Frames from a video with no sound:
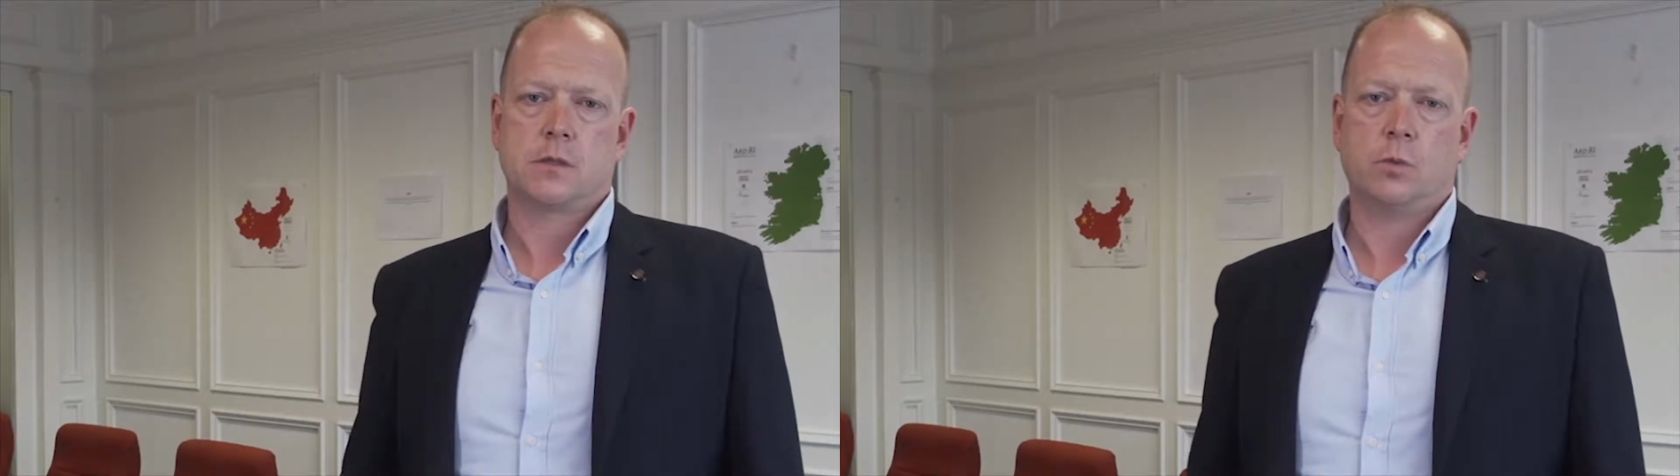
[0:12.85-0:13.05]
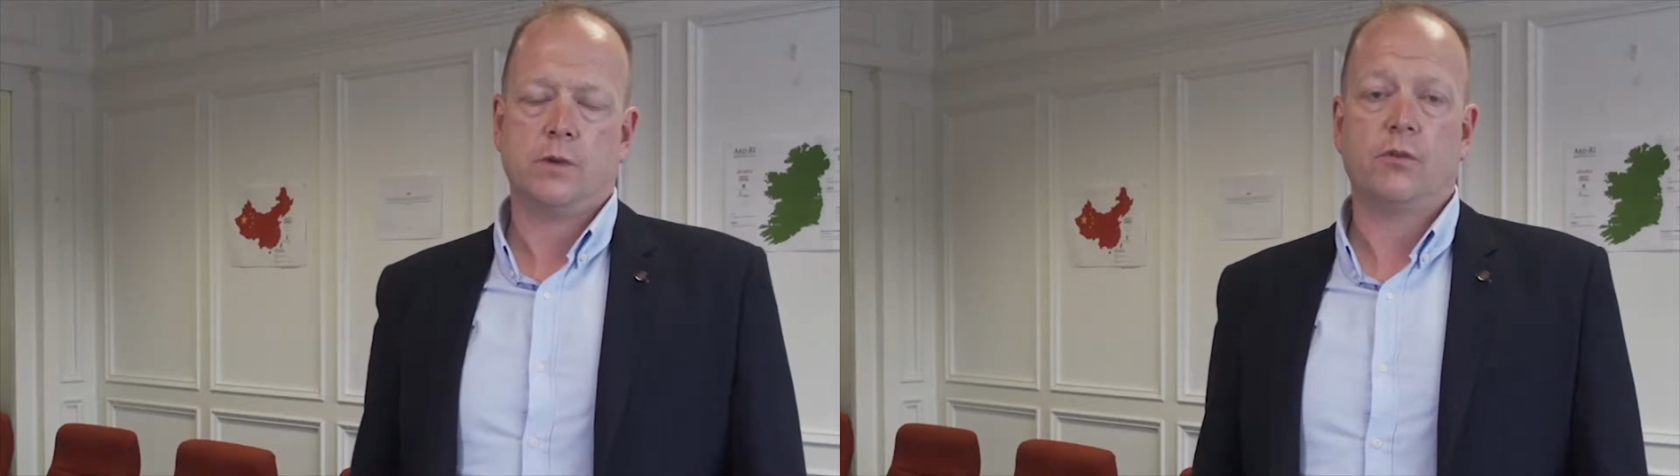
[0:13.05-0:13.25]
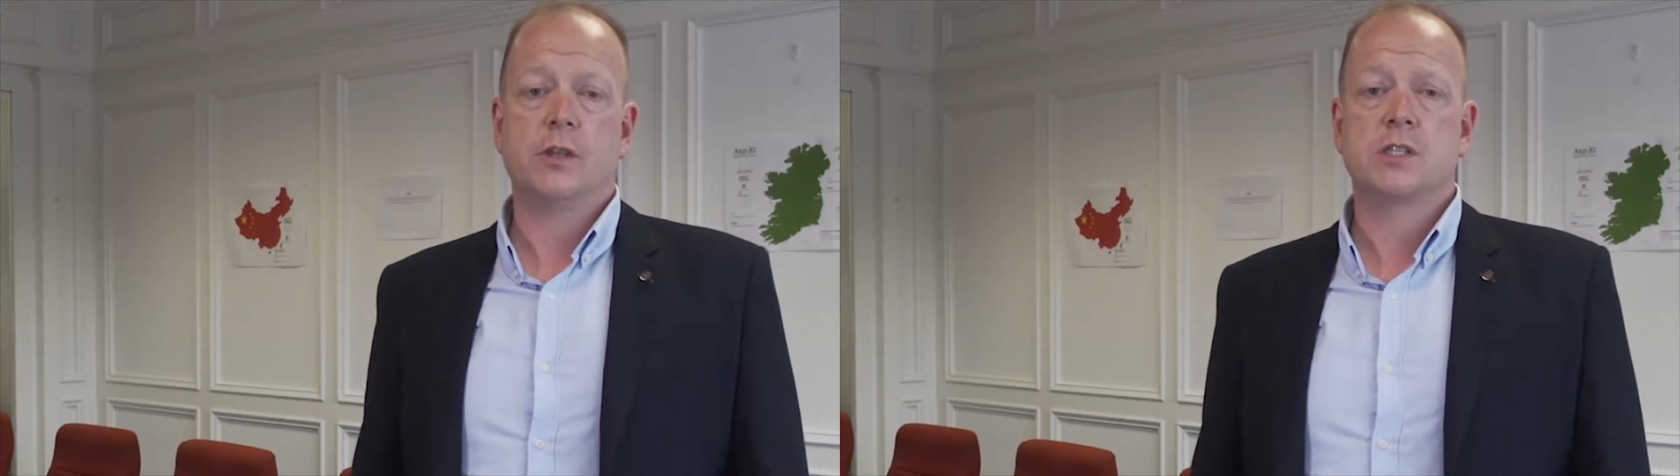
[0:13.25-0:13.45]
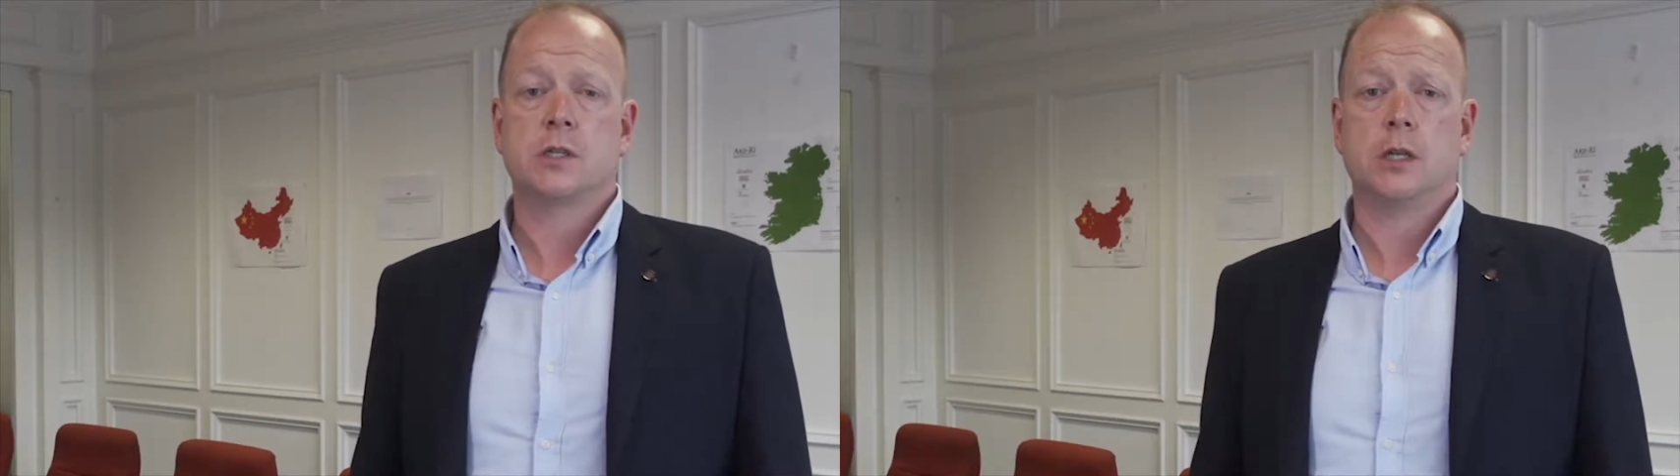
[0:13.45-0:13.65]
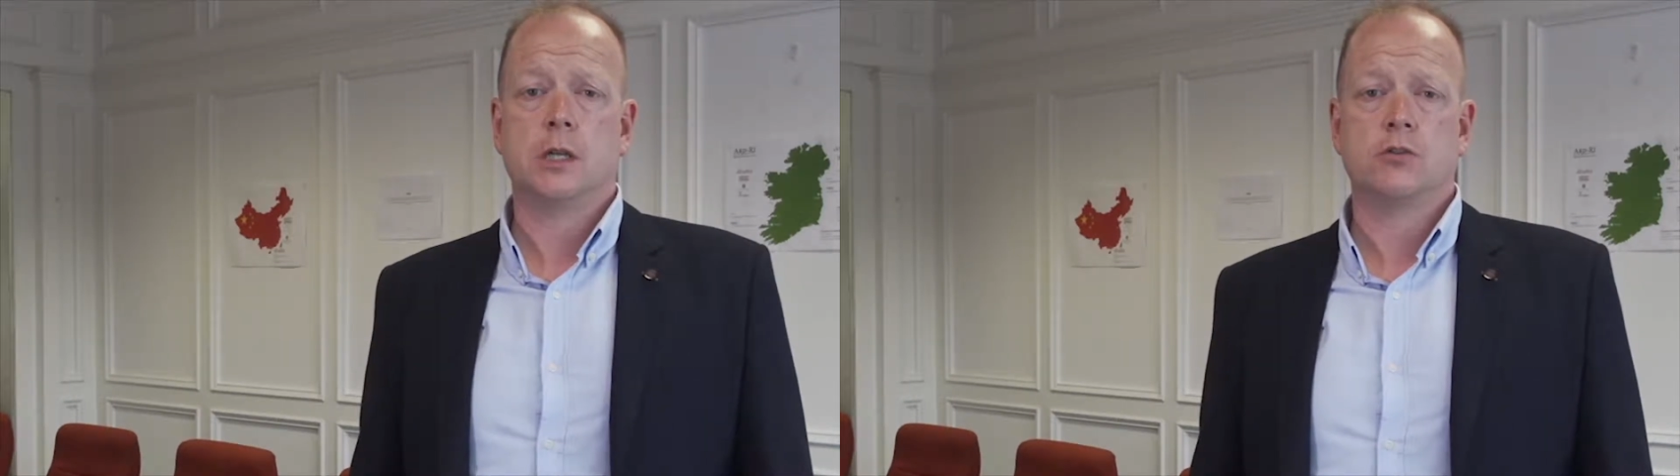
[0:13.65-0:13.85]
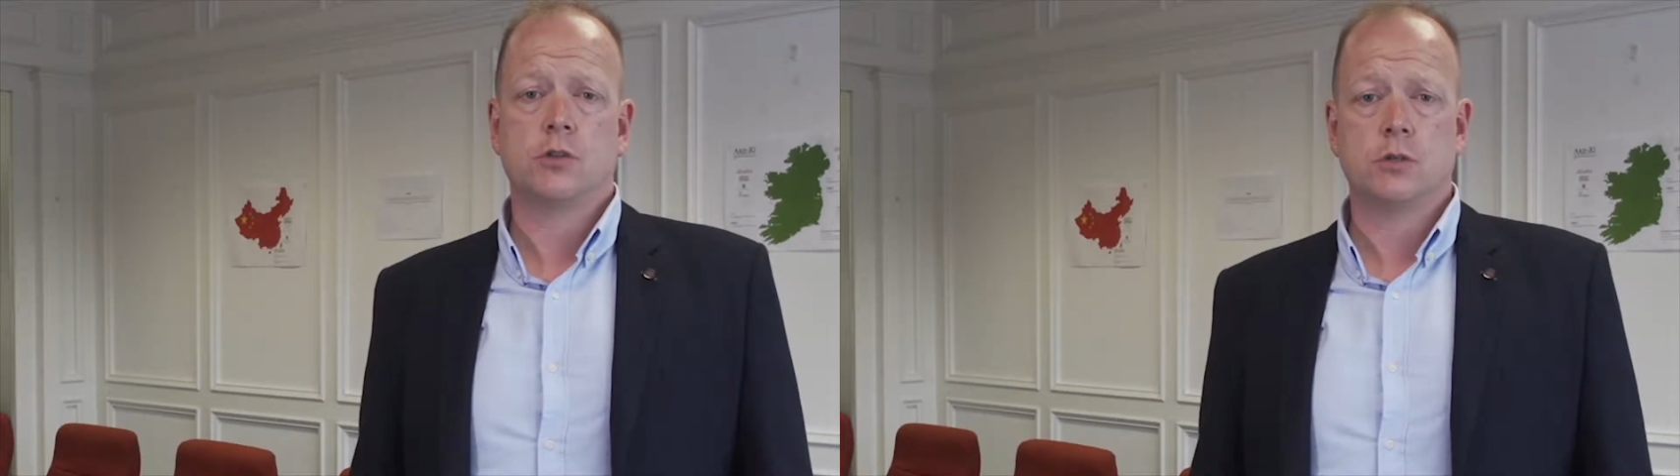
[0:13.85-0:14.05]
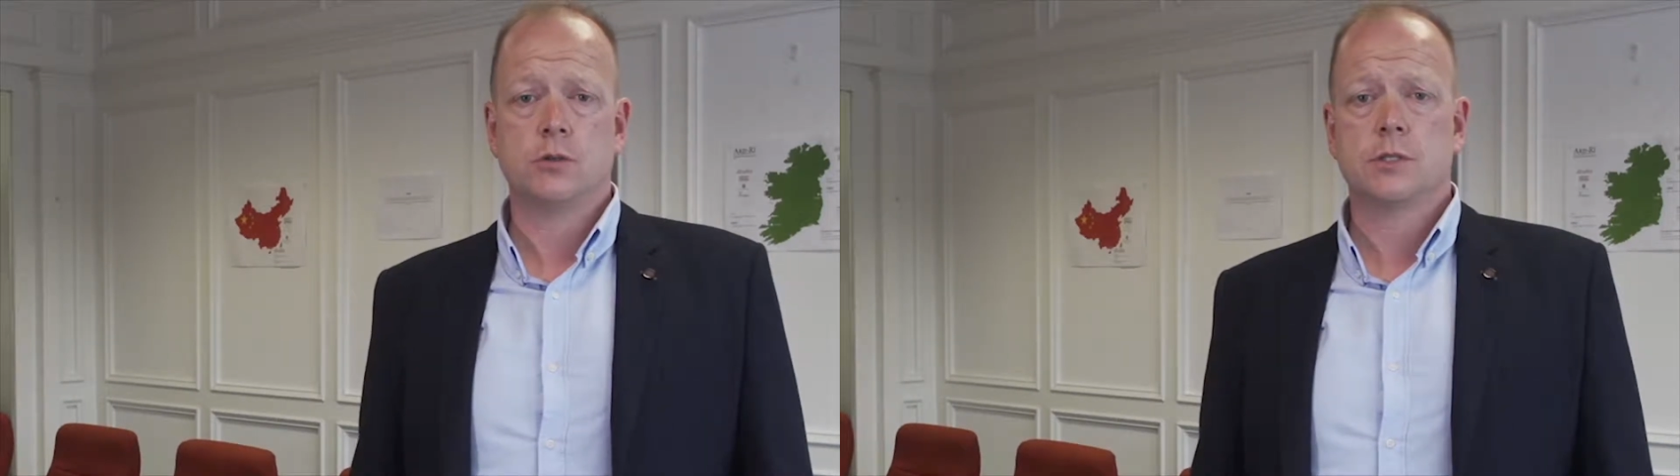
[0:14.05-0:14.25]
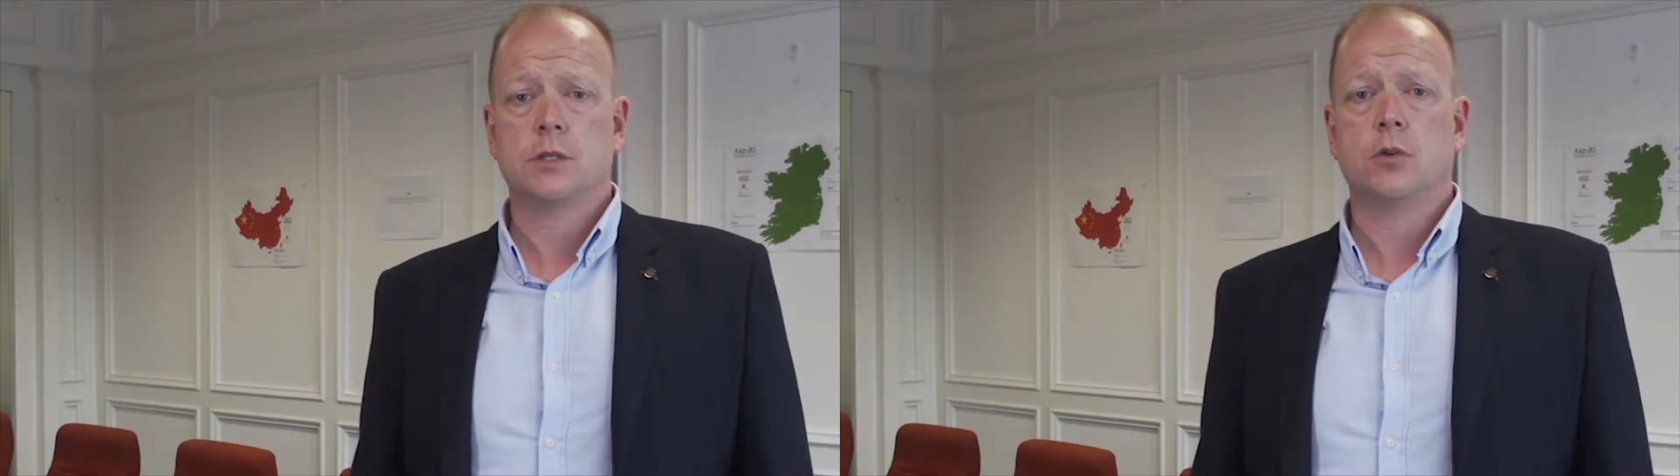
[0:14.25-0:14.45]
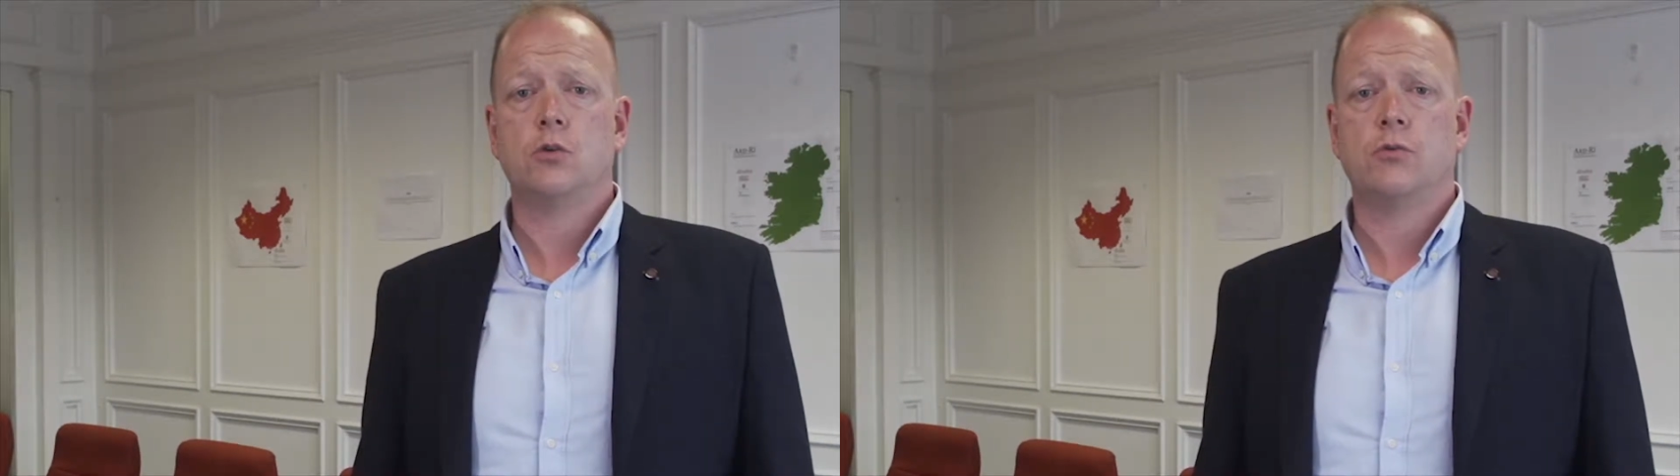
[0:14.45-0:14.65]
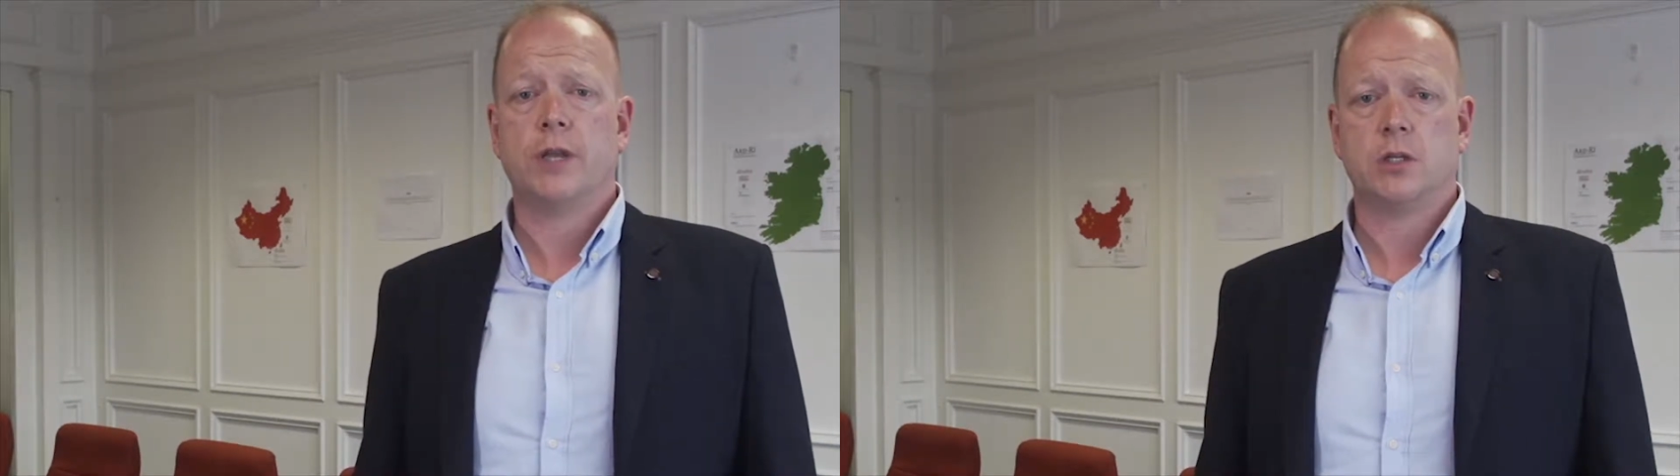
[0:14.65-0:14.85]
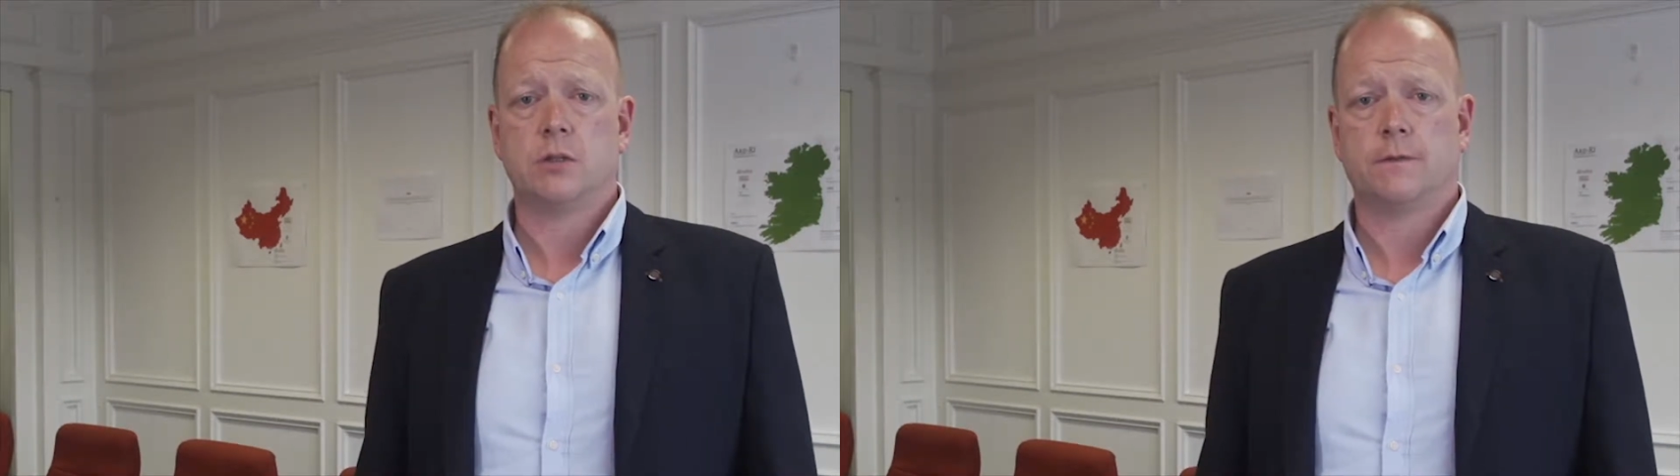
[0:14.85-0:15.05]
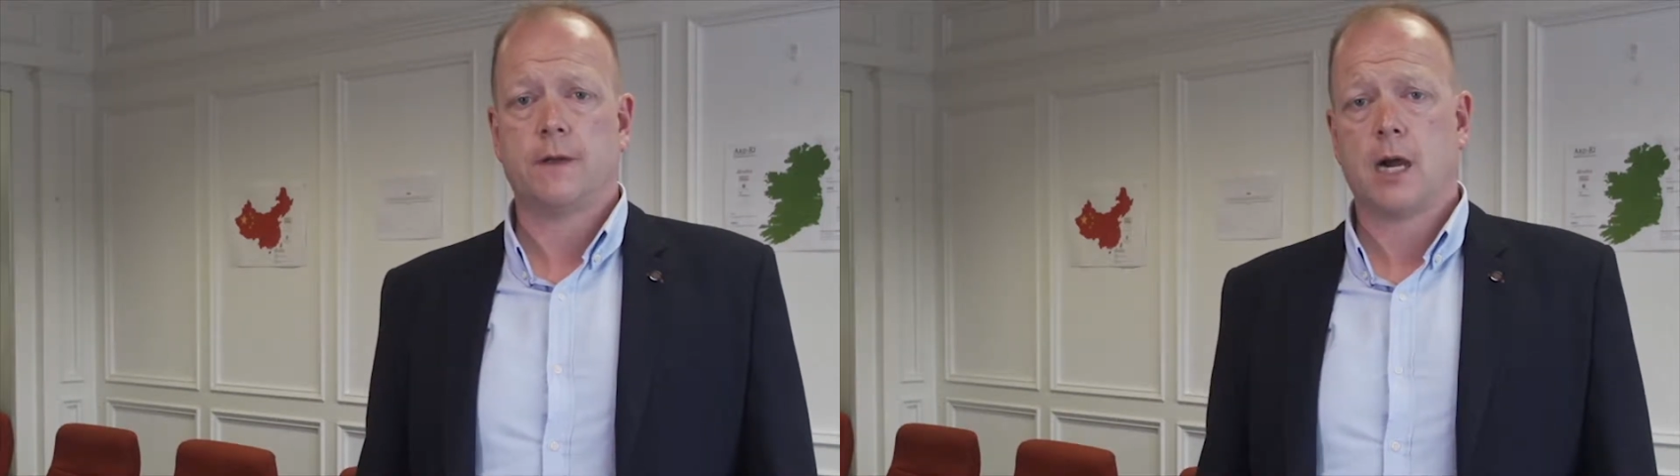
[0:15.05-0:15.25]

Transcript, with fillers: We've recently introduced a new range of